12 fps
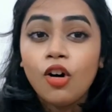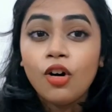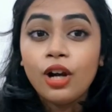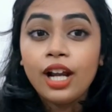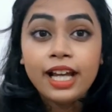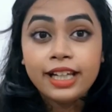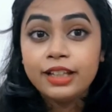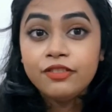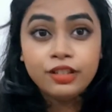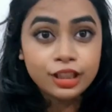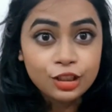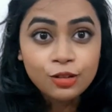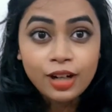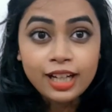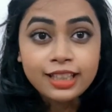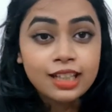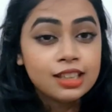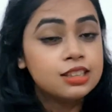or any video
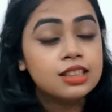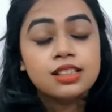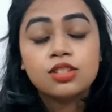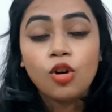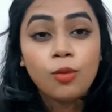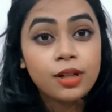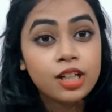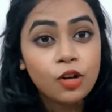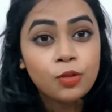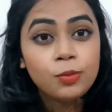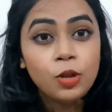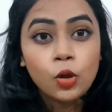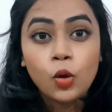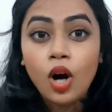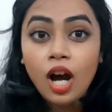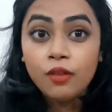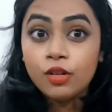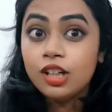idea, just comment down below.
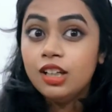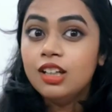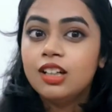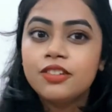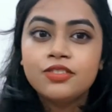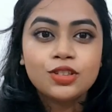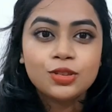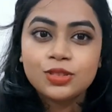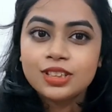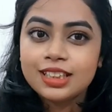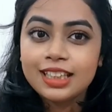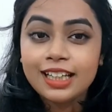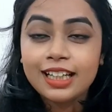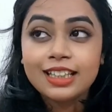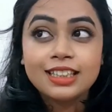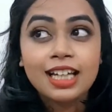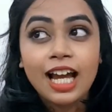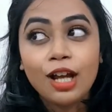I would love to see
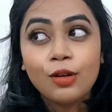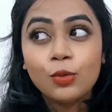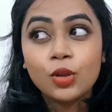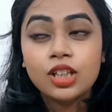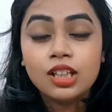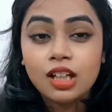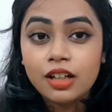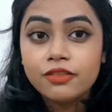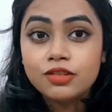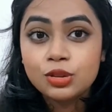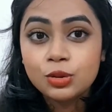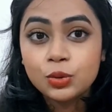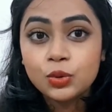it and would love to